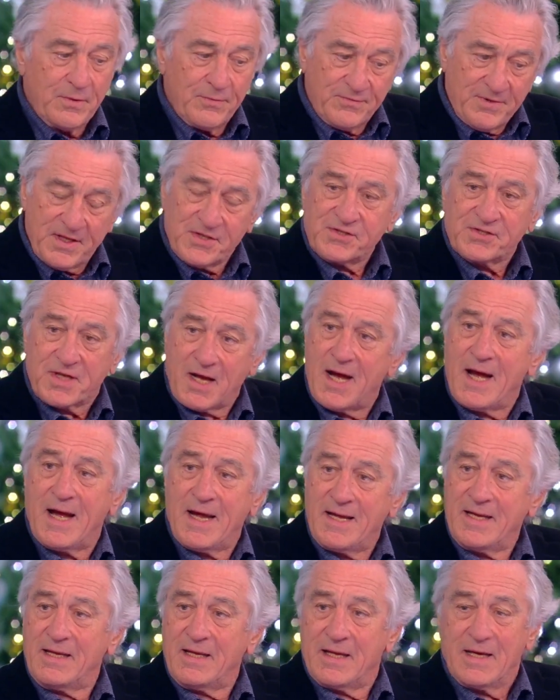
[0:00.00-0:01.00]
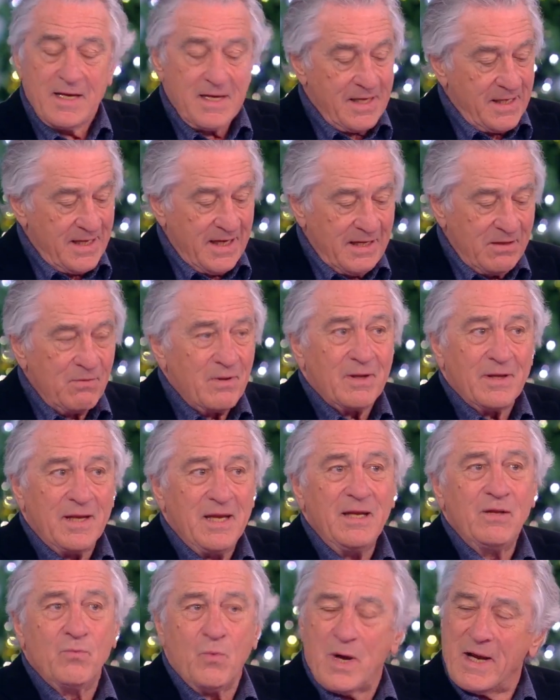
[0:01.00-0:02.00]
This guy, he'd,
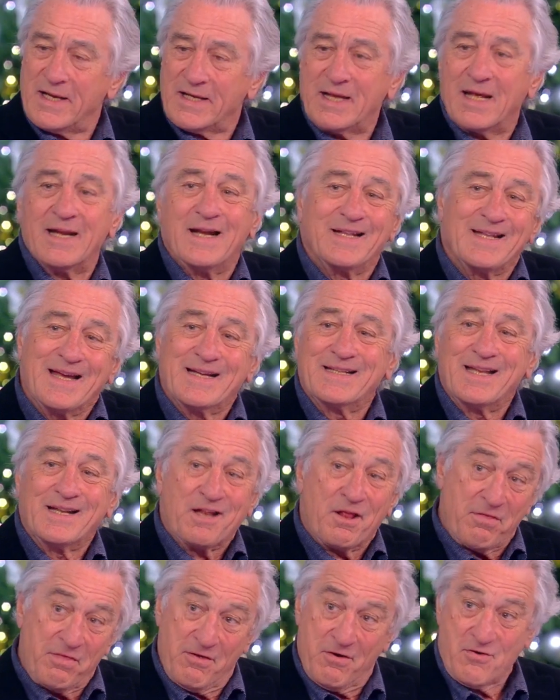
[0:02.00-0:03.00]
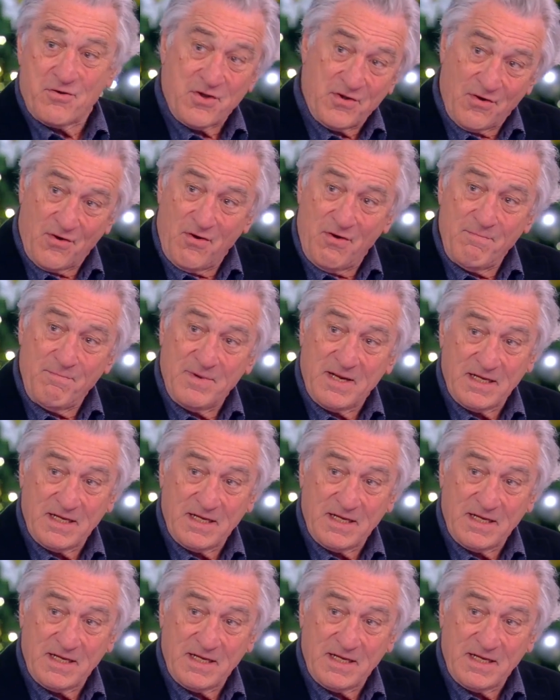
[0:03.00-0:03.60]
he'd want to get elected a third term.